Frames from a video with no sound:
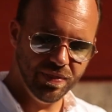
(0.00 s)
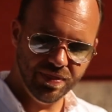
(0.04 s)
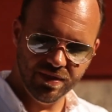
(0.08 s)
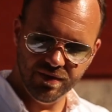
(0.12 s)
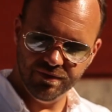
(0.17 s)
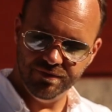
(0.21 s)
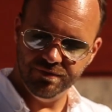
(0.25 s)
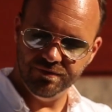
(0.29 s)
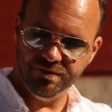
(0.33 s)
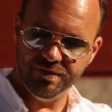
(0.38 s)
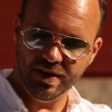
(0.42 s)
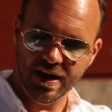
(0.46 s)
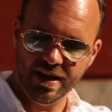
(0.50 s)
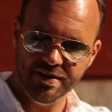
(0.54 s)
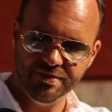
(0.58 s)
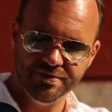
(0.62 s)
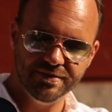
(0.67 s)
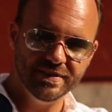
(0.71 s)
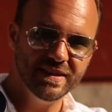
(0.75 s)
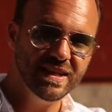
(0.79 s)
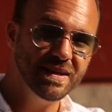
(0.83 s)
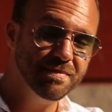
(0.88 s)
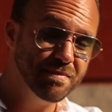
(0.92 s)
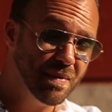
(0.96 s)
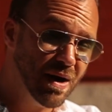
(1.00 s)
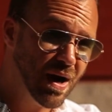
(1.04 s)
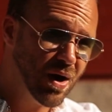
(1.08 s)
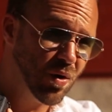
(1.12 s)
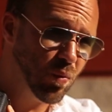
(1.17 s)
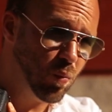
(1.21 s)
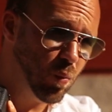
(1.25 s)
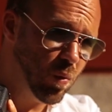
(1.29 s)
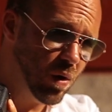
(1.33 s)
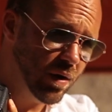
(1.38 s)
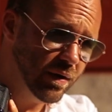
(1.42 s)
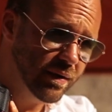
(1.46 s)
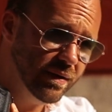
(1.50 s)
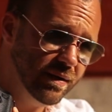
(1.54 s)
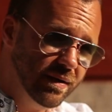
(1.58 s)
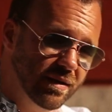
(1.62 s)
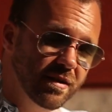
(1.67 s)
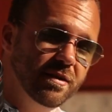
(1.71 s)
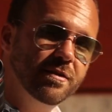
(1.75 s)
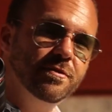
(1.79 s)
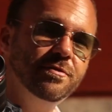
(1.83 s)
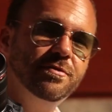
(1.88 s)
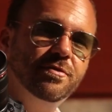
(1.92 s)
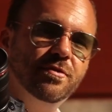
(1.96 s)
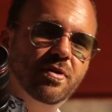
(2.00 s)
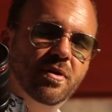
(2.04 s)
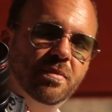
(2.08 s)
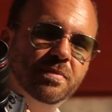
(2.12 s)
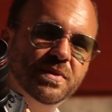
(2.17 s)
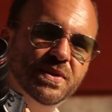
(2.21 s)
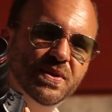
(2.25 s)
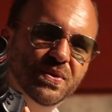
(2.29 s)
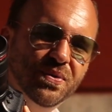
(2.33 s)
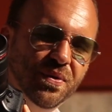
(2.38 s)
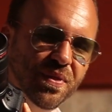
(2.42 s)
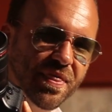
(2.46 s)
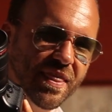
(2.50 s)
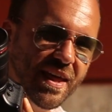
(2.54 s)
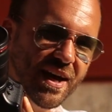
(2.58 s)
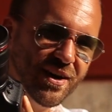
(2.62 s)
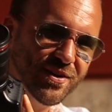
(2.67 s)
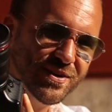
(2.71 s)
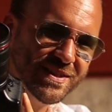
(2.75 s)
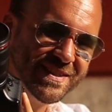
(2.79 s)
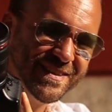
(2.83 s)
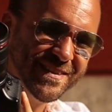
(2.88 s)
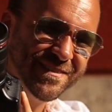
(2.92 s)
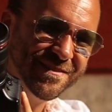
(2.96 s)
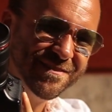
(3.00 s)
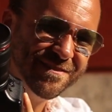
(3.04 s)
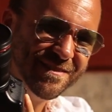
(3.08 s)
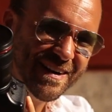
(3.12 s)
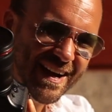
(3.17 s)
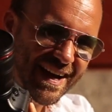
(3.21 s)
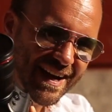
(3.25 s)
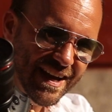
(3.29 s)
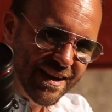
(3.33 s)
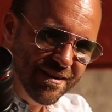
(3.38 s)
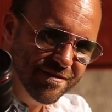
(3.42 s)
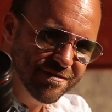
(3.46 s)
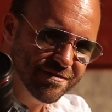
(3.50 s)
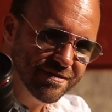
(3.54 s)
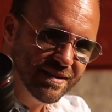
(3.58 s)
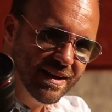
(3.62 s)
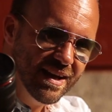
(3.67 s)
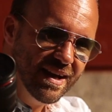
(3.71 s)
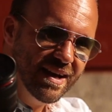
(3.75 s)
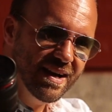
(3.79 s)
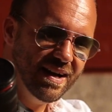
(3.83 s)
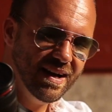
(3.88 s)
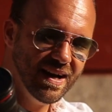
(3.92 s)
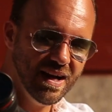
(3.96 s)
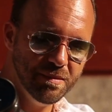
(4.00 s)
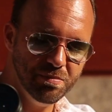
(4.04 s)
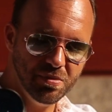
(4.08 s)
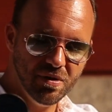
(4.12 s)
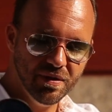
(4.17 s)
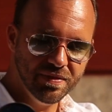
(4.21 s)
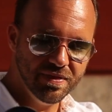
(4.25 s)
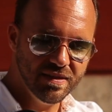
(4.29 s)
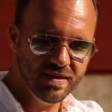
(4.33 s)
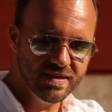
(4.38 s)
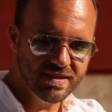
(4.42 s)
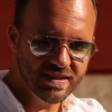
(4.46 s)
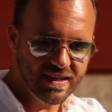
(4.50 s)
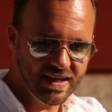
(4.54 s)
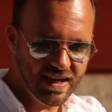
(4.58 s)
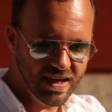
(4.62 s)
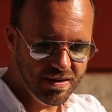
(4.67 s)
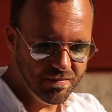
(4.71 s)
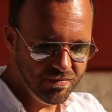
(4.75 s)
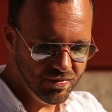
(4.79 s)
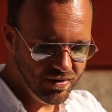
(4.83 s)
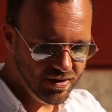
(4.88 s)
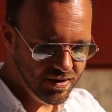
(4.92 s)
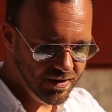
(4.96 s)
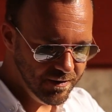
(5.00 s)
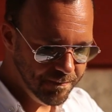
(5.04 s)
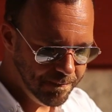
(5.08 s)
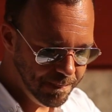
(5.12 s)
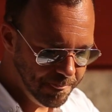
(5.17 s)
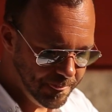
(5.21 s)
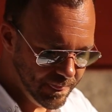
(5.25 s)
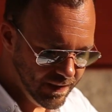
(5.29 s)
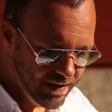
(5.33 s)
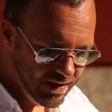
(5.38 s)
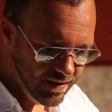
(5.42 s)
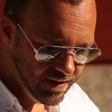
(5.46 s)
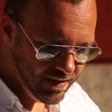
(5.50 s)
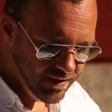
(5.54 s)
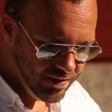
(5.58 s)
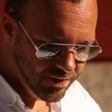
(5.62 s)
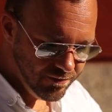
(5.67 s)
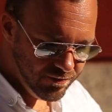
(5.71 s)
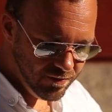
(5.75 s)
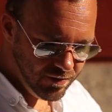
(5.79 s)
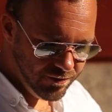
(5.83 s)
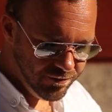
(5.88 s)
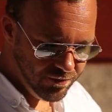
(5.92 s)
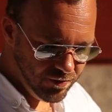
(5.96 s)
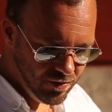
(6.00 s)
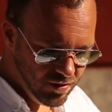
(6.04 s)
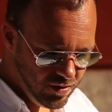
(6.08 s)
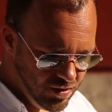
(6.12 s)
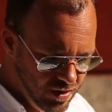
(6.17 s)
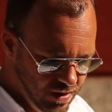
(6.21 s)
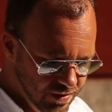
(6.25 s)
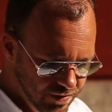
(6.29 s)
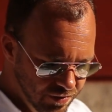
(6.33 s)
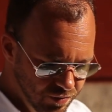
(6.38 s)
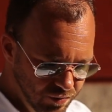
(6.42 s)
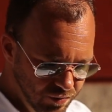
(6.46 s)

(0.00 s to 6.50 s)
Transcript: with the 5D Mark I from 2005. I bought this camera for four,